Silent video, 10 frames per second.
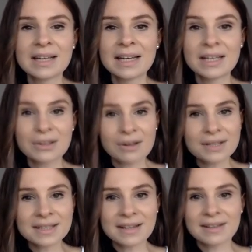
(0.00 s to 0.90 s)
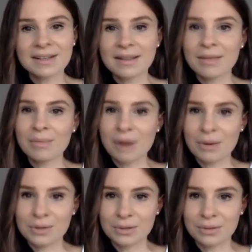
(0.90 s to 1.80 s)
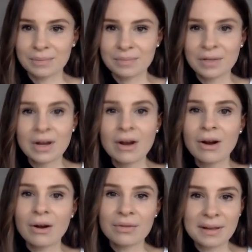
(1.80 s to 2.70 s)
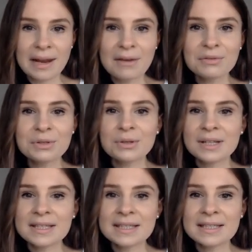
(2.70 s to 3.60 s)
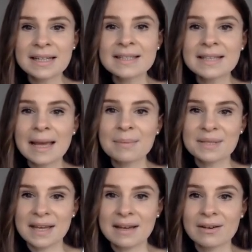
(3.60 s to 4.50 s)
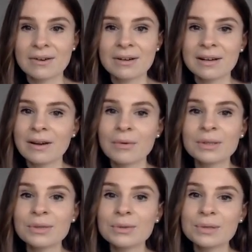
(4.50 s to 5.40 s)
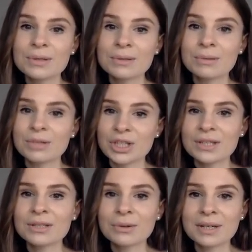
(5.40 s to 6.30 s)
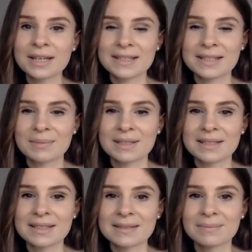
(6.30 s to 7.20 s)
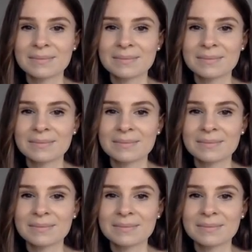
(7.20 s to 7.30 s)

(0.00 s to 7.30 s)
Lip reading: It all started in the browser. On the left, you can see Netscape's dialog allowing users to adjust cookie acceptance.